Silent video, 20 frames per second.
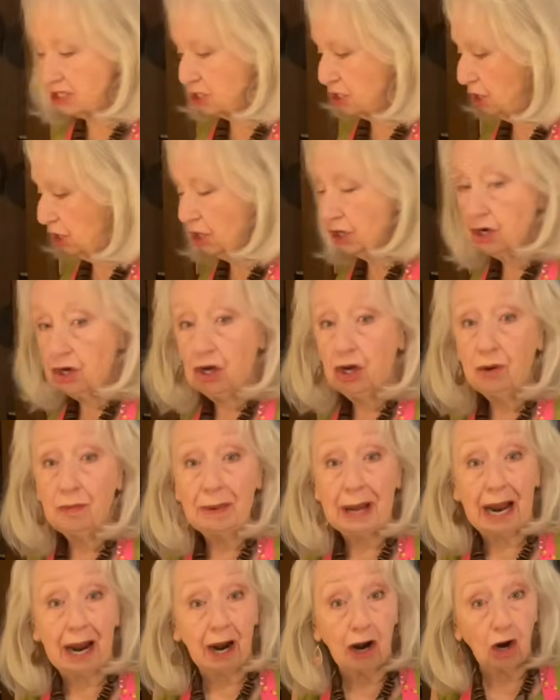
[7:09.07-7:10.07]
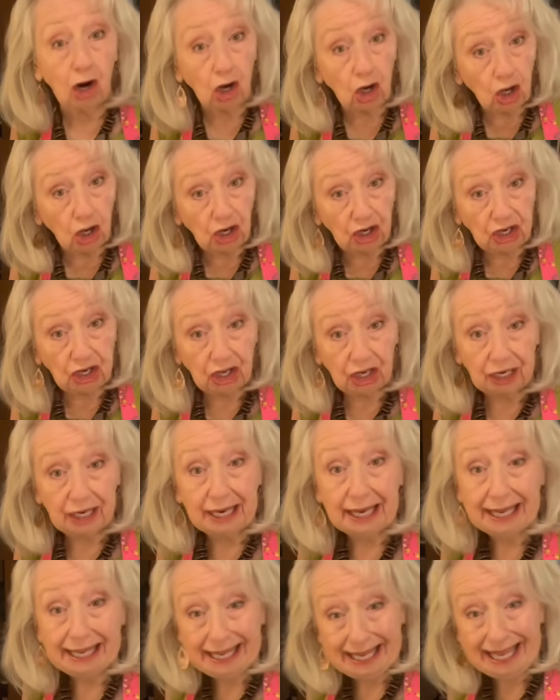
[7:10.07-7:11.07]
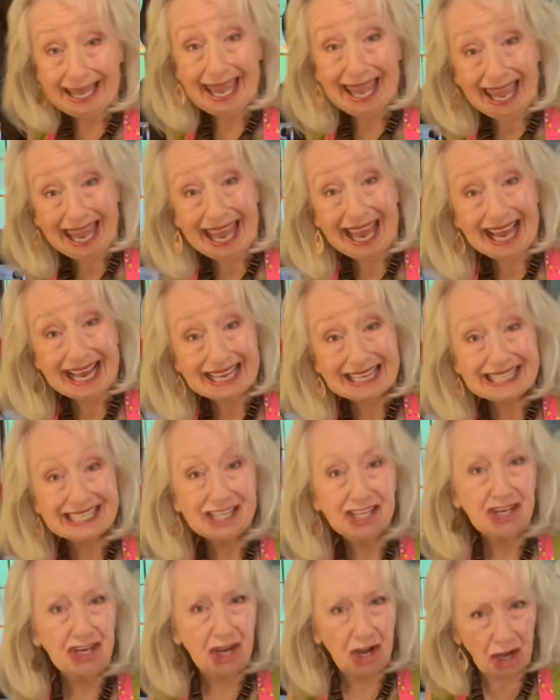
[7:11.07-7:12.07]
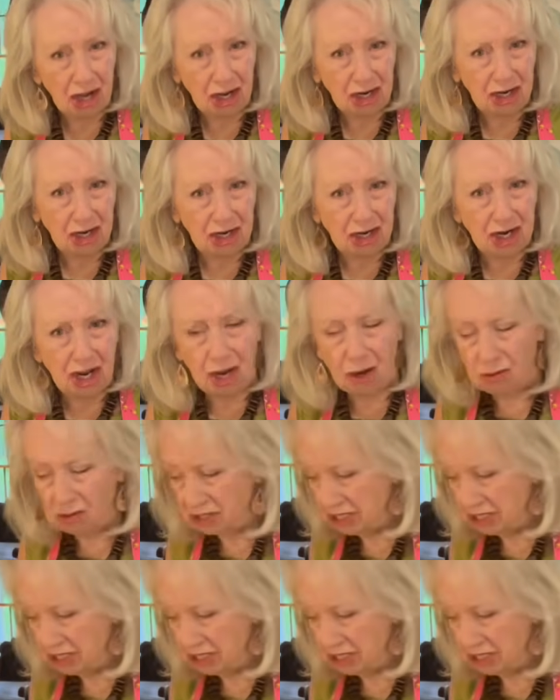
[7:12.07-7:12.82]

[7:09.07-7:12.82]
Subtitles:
cut up our onion. Yes, an onion goes